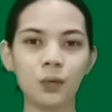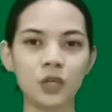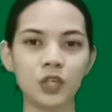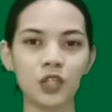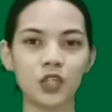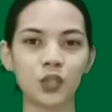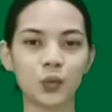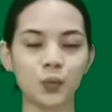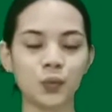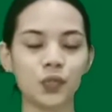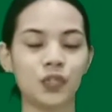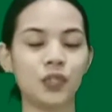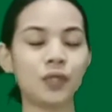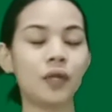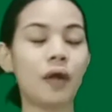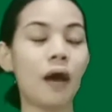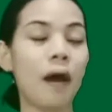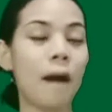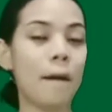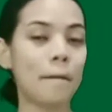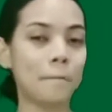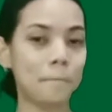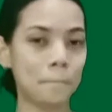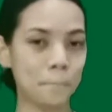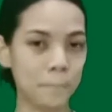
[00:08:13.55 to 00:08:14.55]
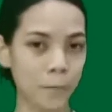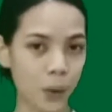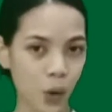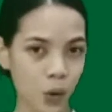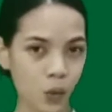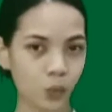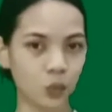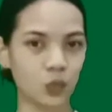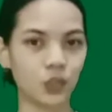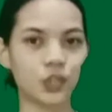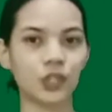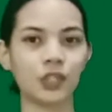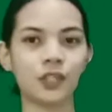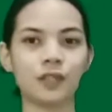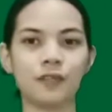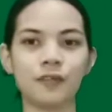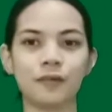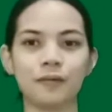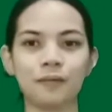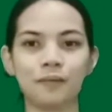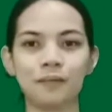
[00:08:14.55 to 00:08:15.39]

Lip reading: we should pause.